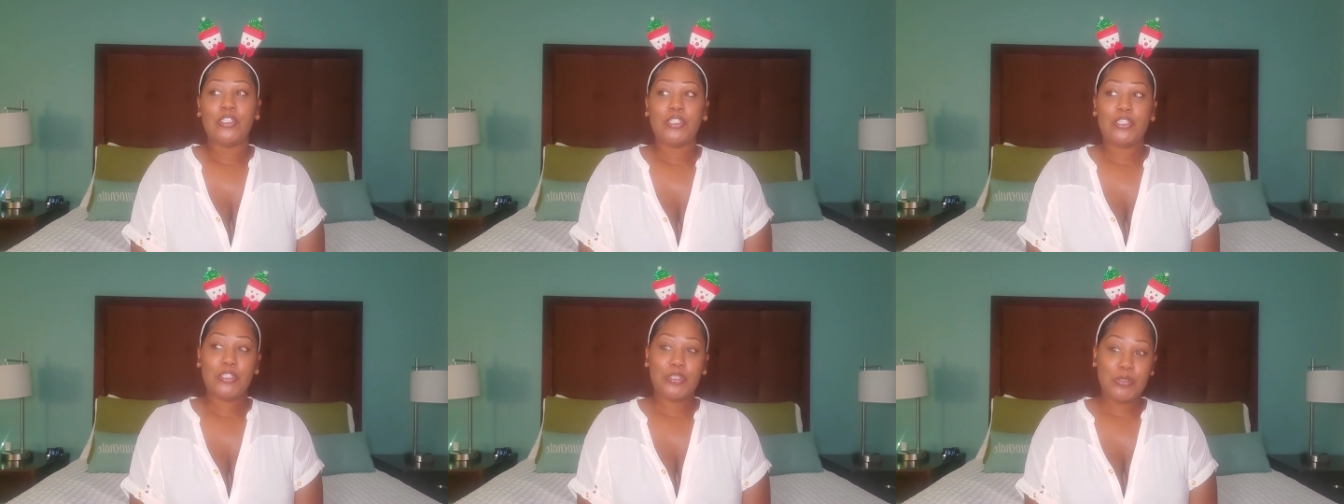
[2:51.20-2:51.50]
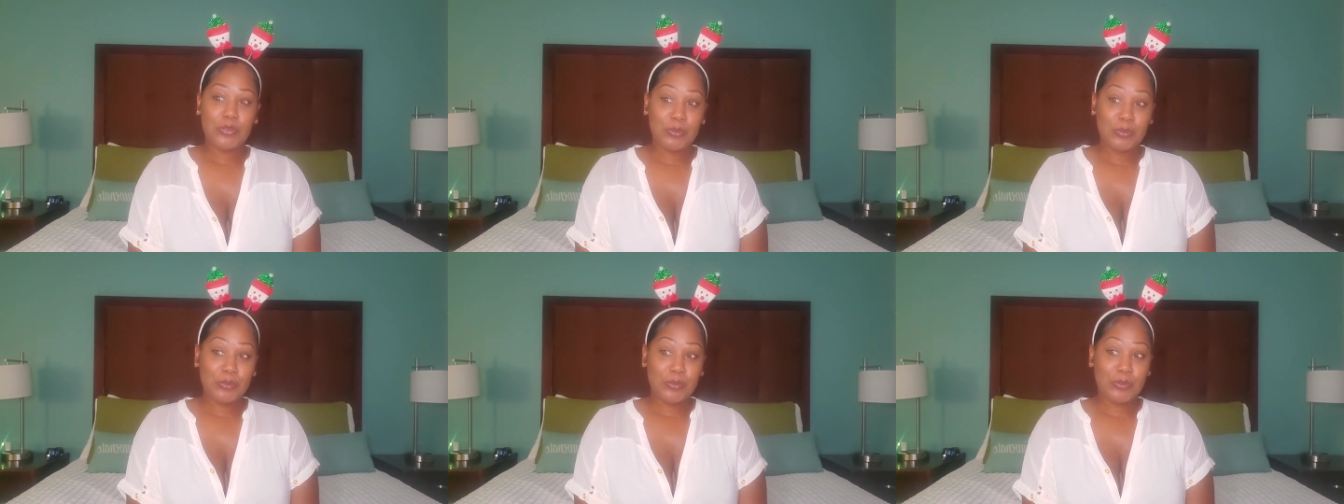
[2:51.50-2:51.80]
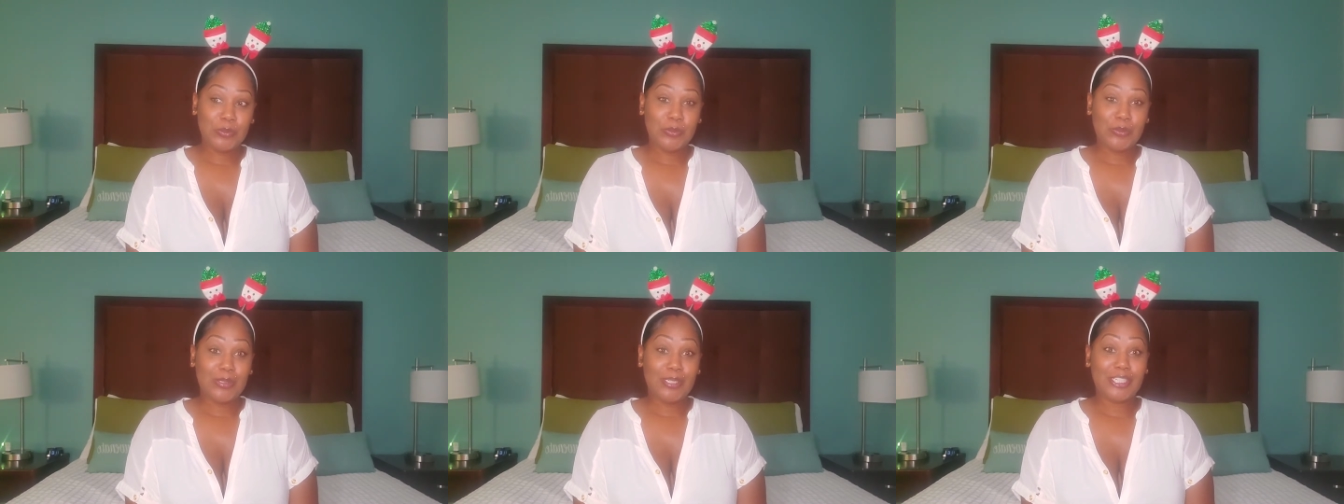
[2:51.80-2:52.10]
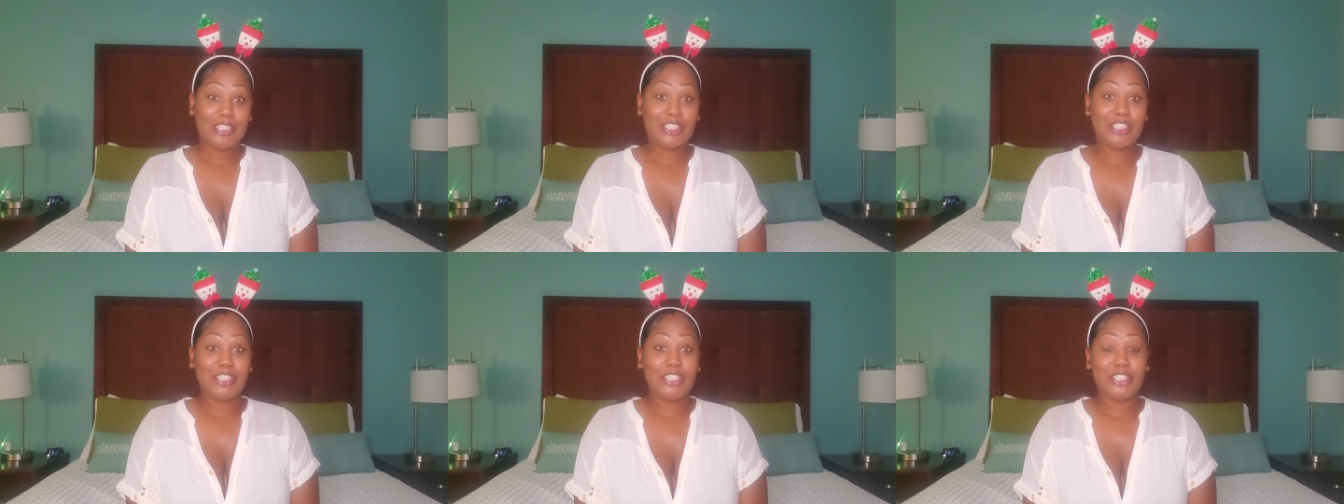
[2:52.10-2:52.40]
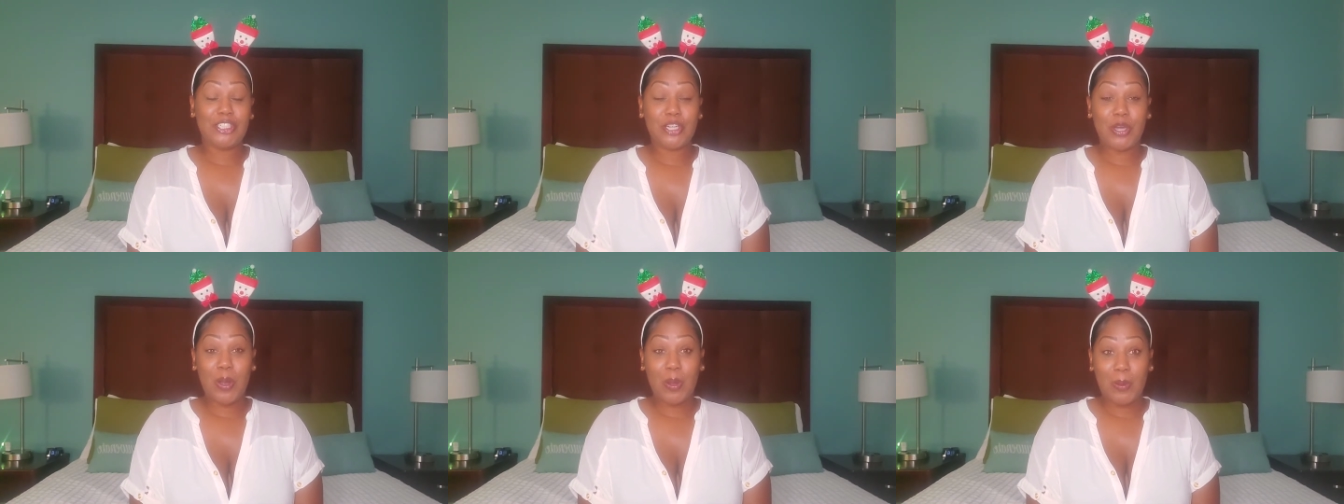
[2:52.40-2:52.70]
to
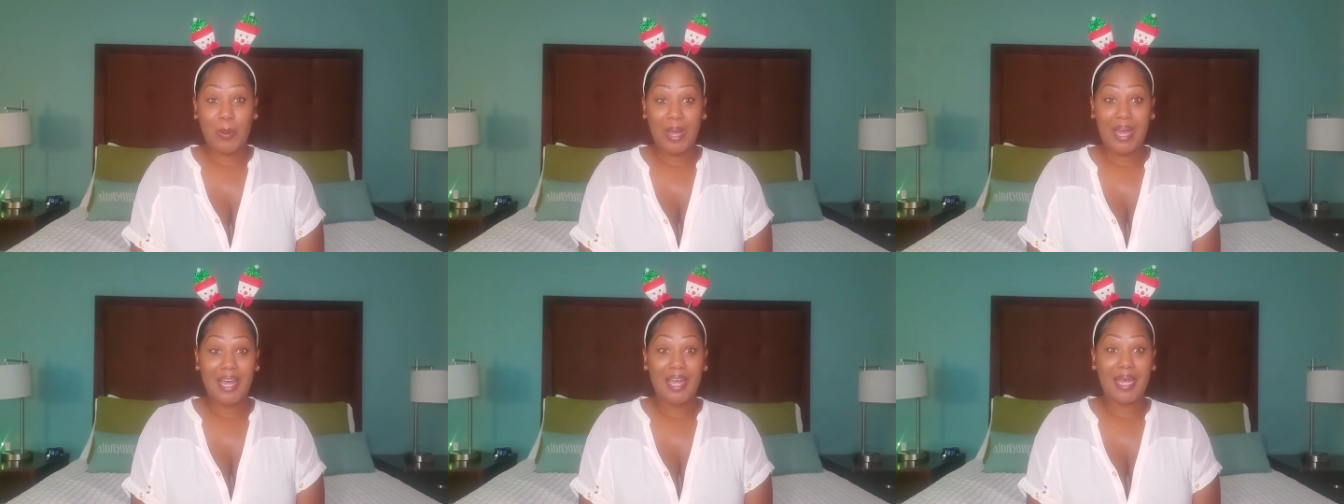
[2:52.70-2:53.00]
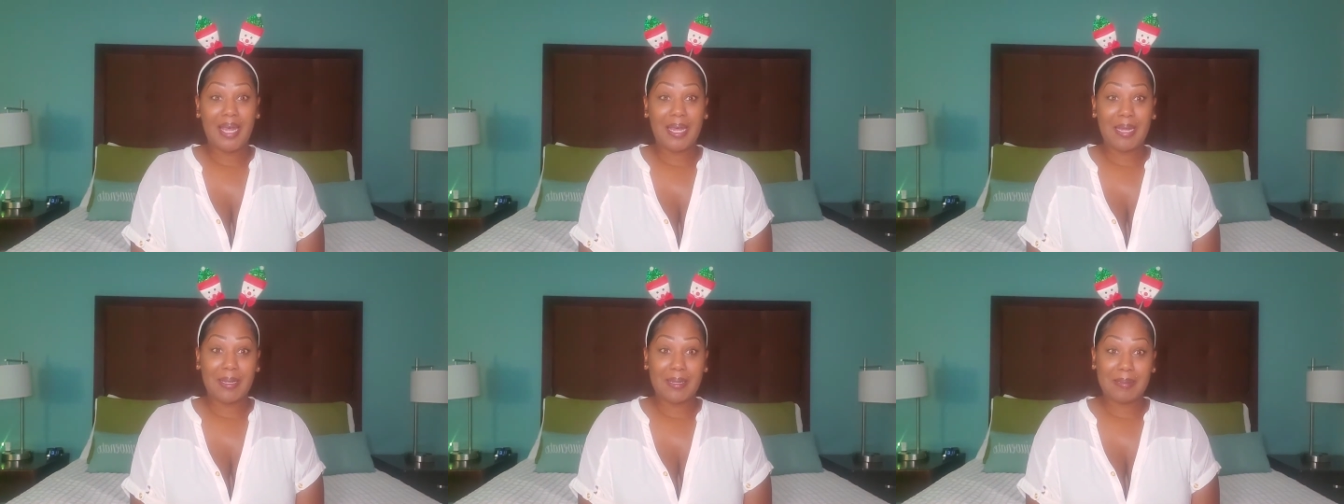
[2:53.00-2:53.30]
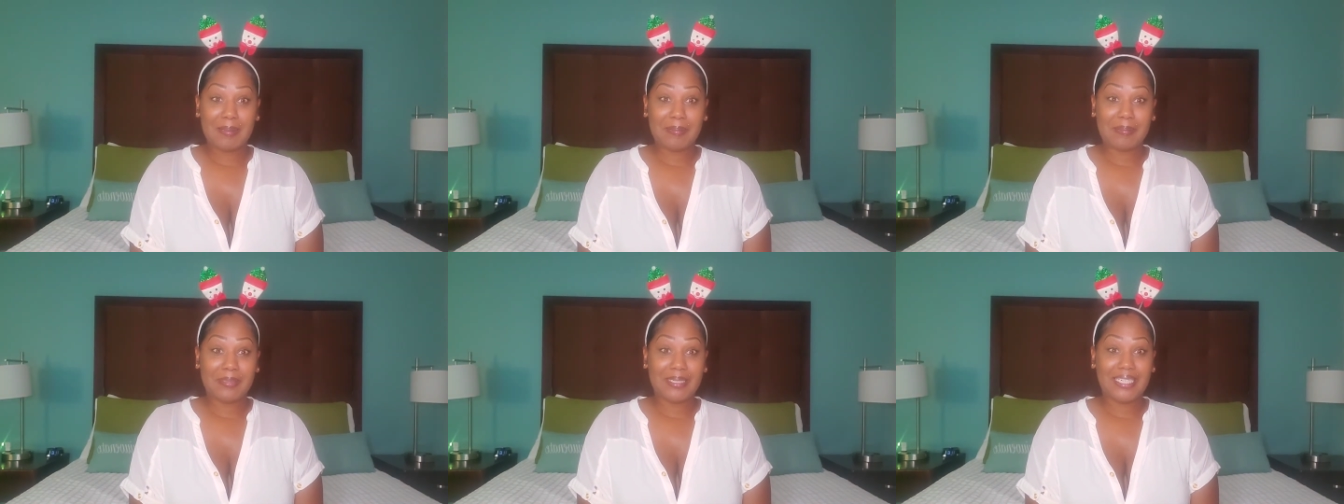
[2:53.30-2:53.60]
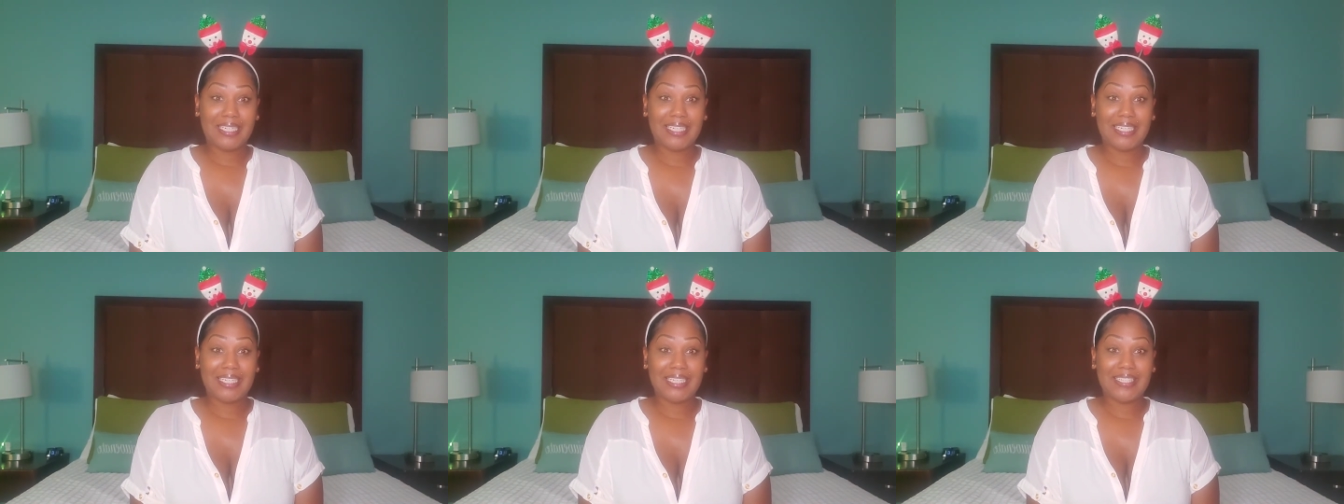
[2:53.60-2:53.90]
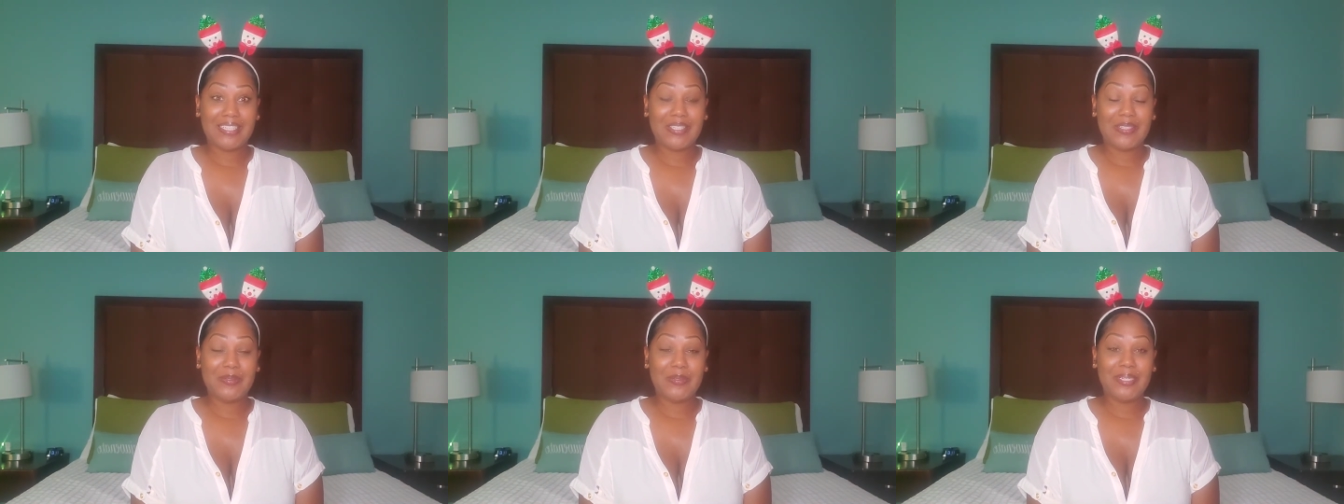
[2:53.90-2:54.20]
show up
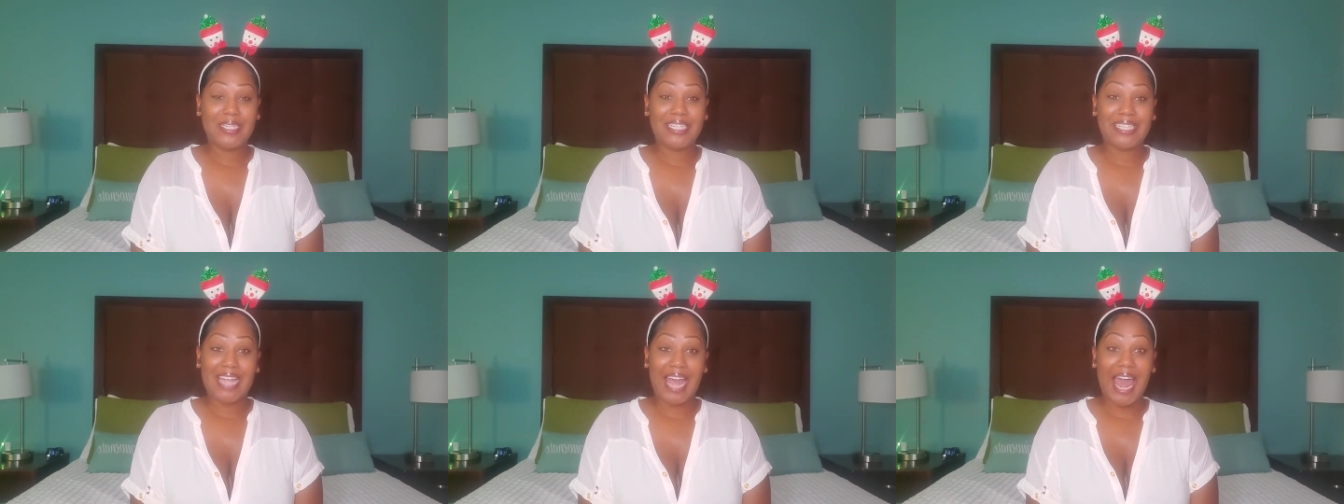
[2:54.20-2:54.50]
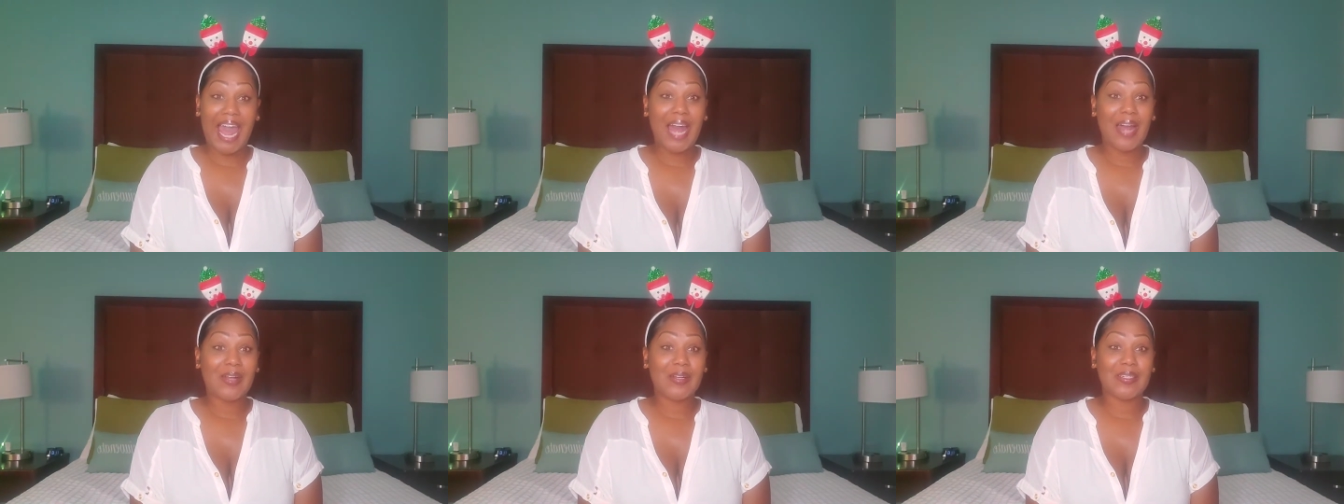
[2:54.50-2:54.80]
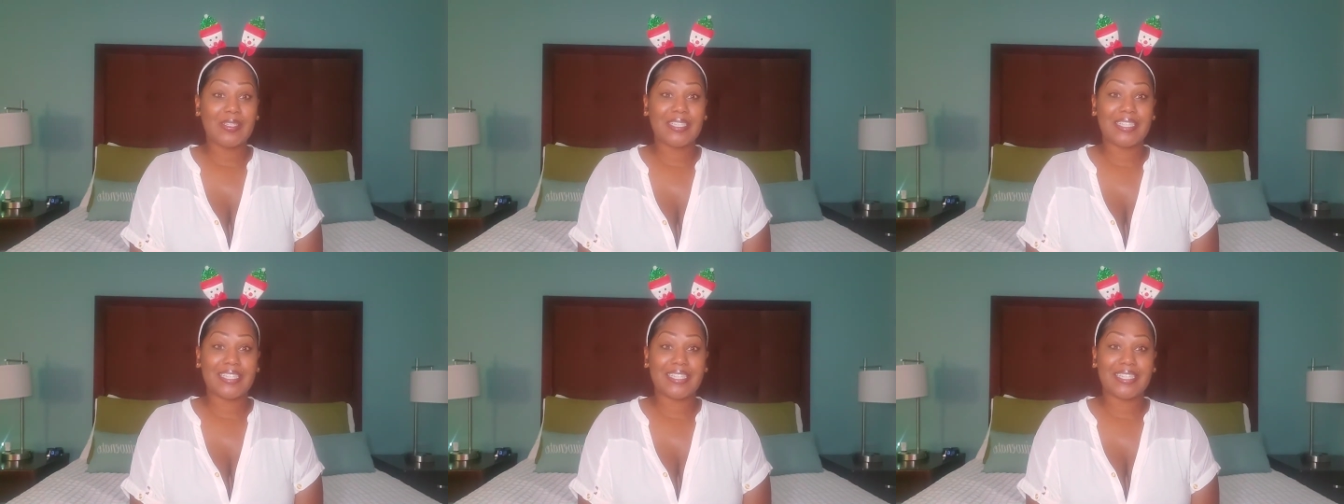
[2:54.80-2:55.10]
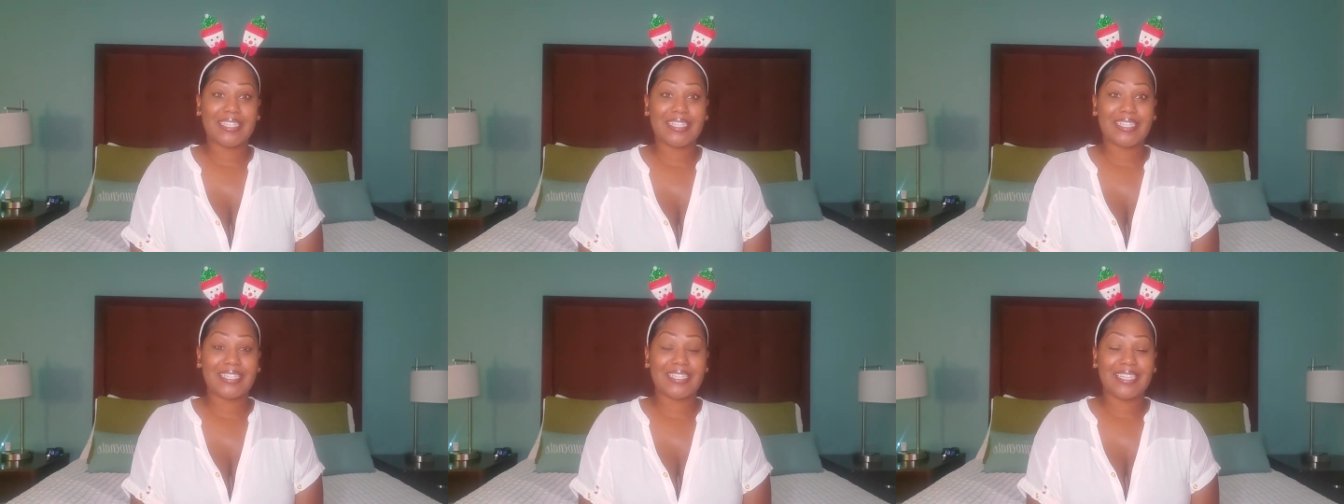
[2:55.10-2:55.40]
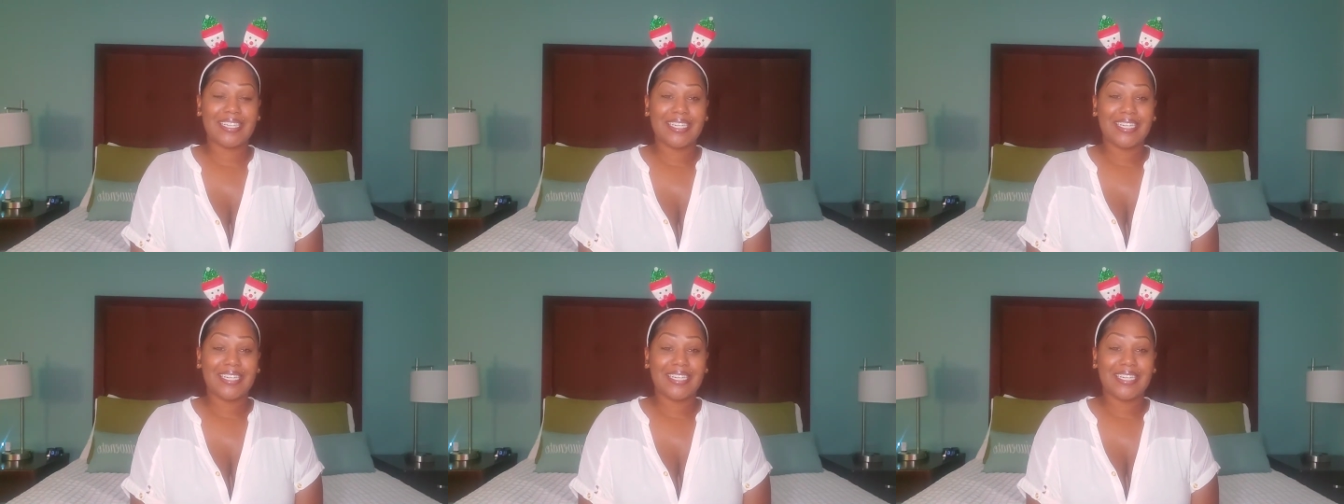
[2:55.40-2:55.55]
to his house